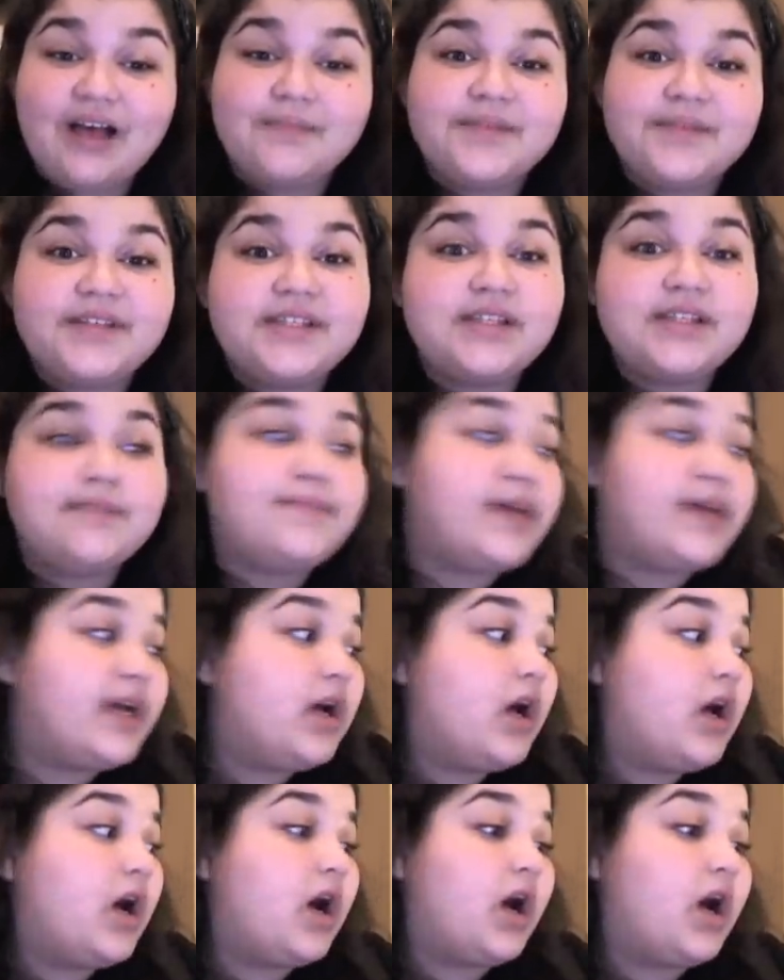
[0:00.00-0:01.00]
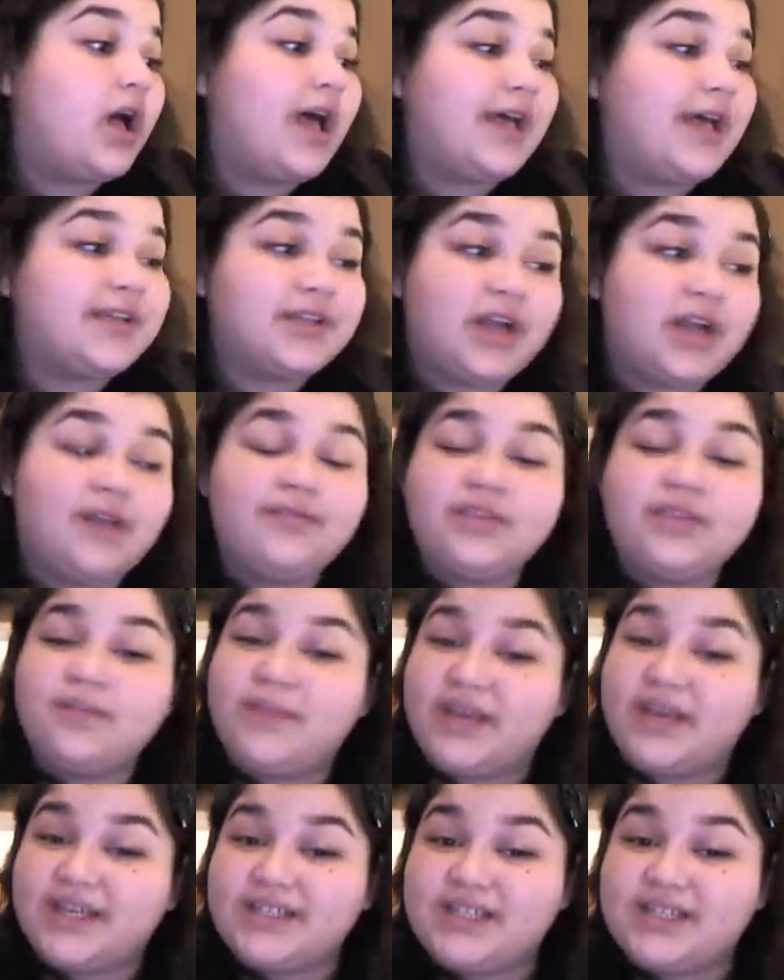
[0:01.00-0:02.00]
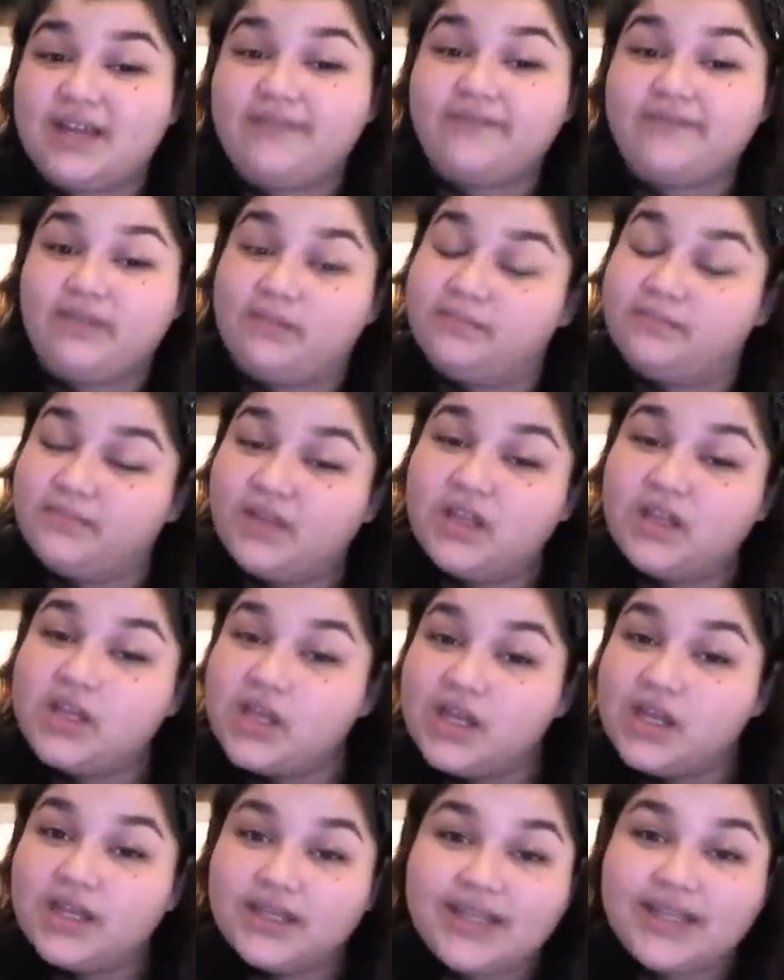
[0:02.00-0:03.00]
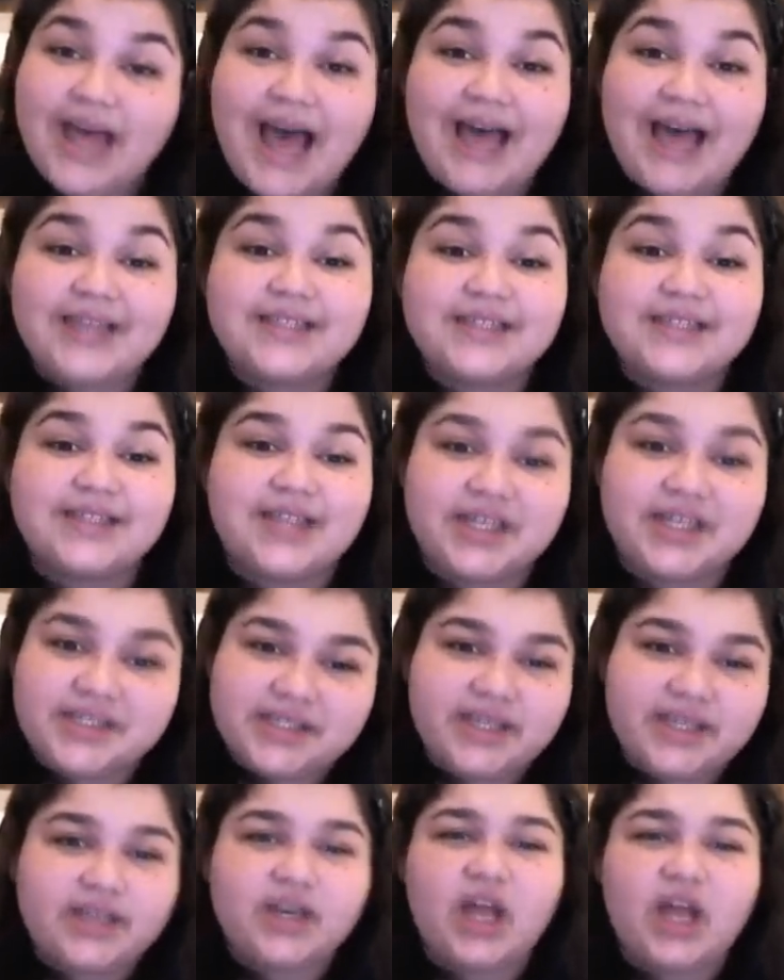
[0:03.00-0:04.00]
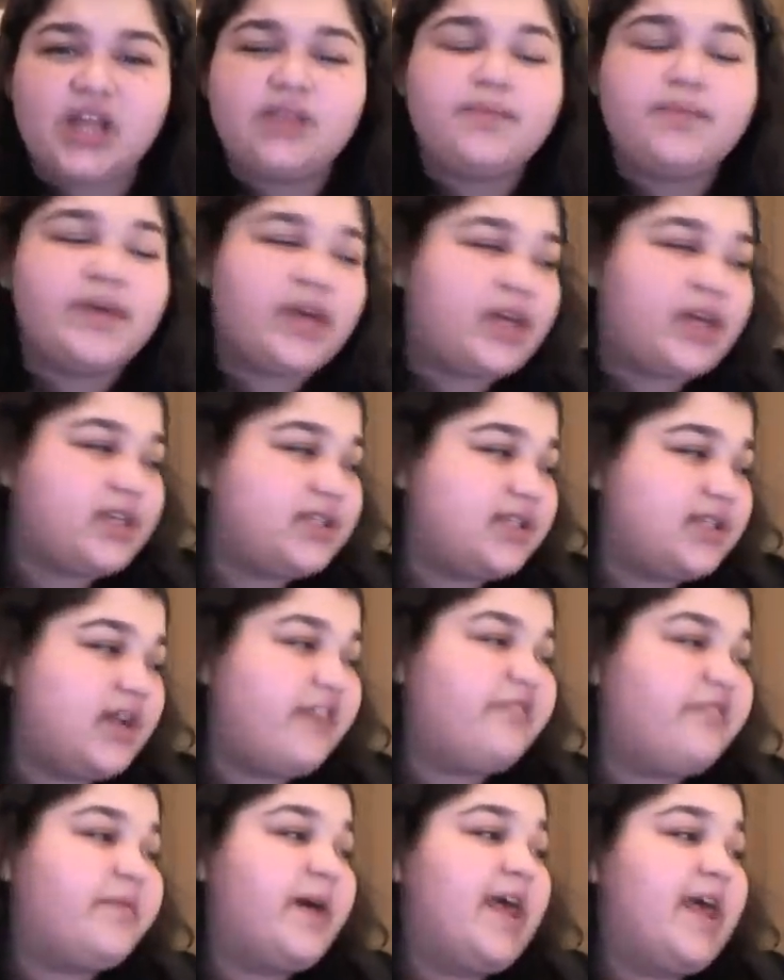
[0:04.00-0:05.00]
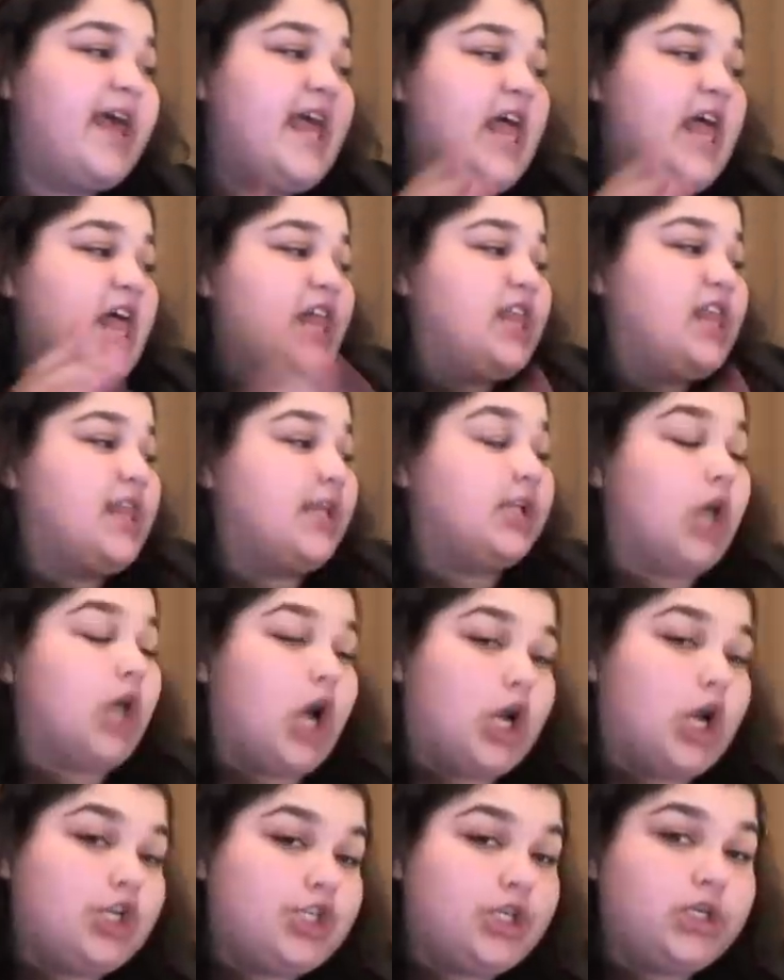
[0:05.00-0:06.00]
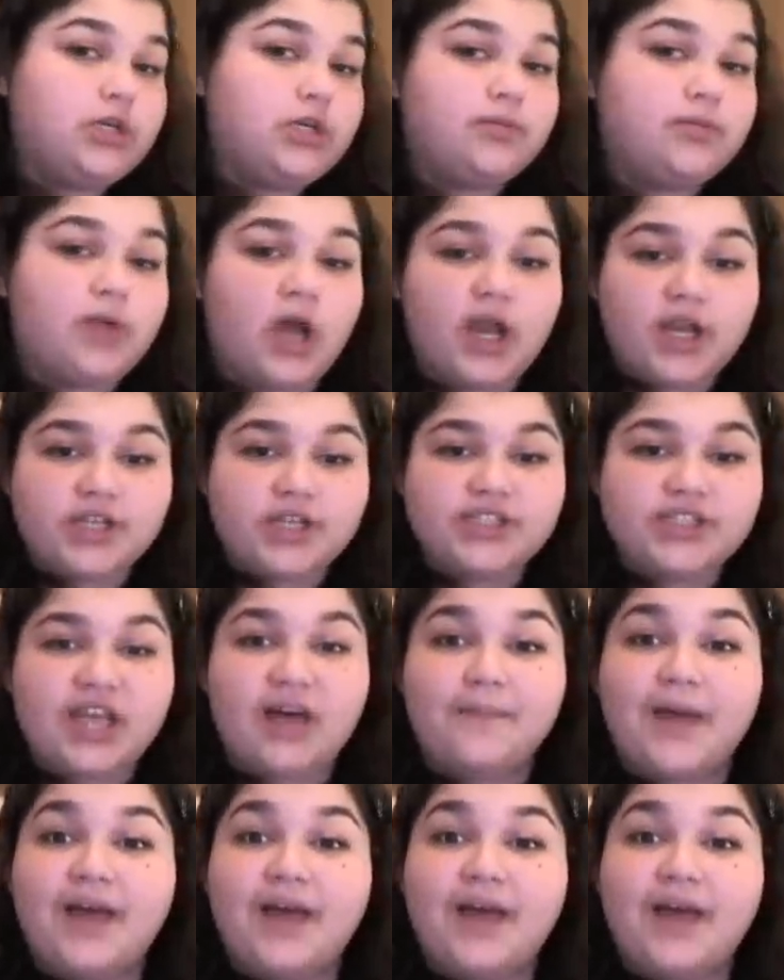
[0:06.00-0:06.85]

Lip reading: This is a big haul. I'll start off with the biggest stuff from last, because that's not the biggest stuff, but the larger products.